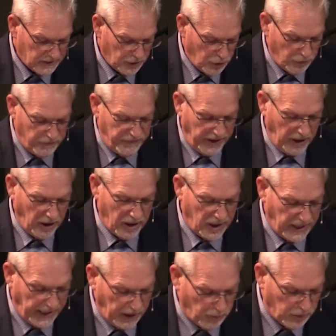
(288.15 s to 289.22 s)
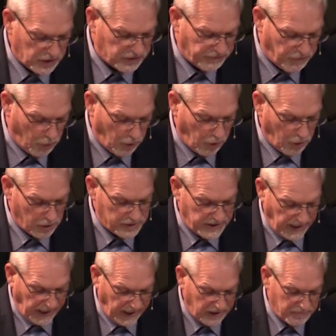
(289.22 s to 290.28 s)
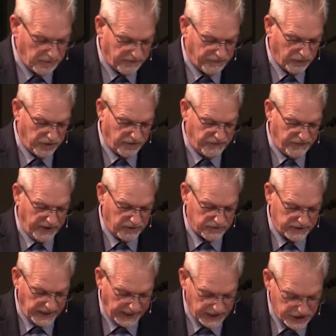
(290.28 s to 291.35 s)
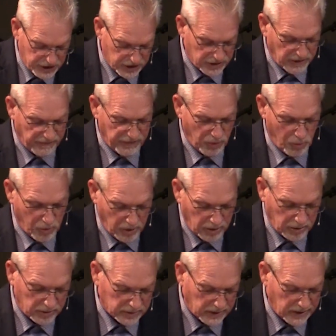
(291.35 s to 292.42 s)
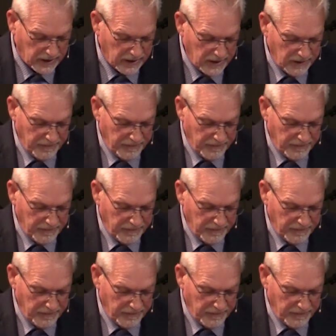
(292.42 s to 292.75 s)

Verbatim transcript: who verily was foreordained before the foundation of the world,